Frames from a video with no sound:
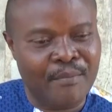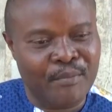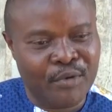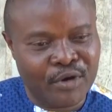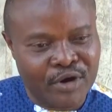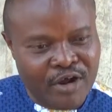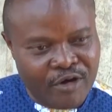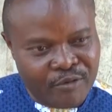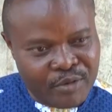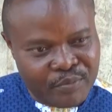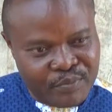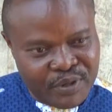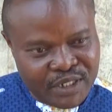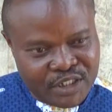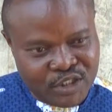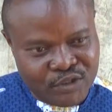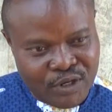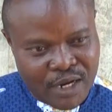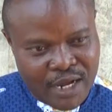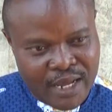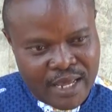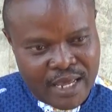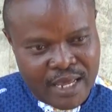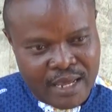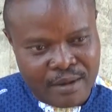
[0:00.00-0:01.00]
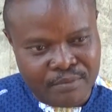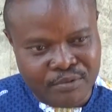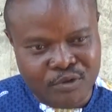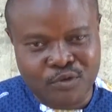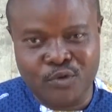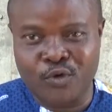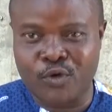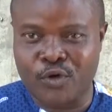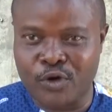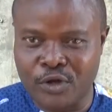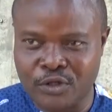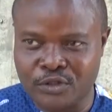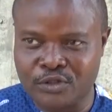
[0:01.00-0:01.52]
Mother of Perpetual Help
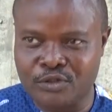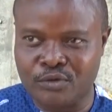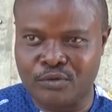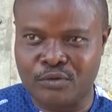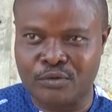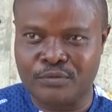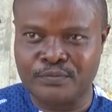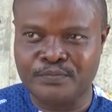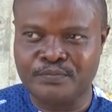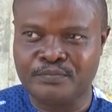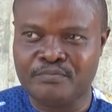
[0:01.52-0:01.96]
to run to,